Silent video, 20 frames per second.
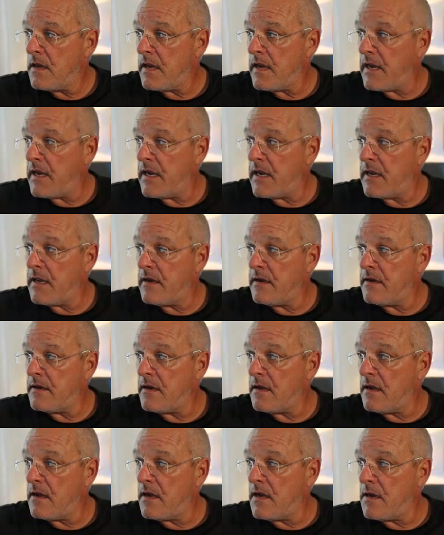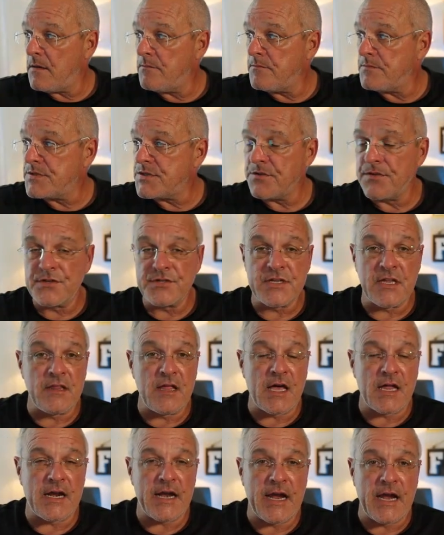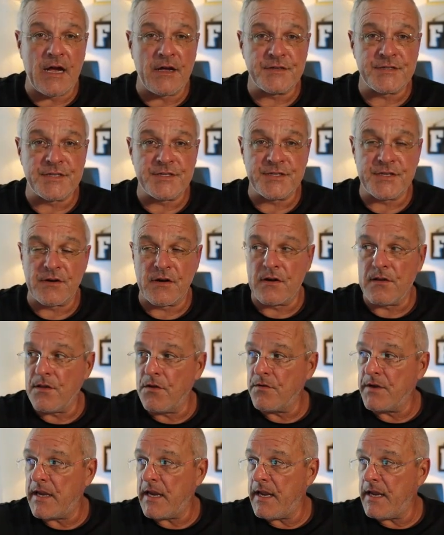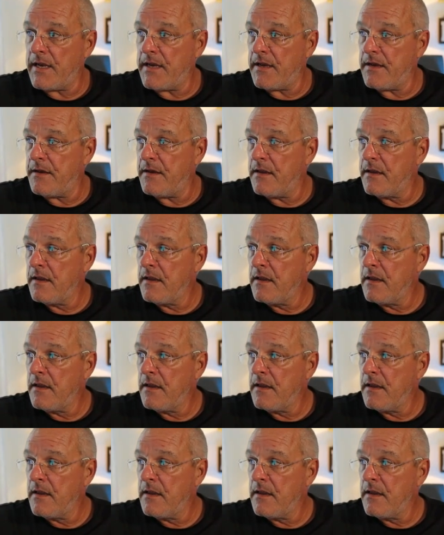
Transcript: And so there's a lot of houses that are located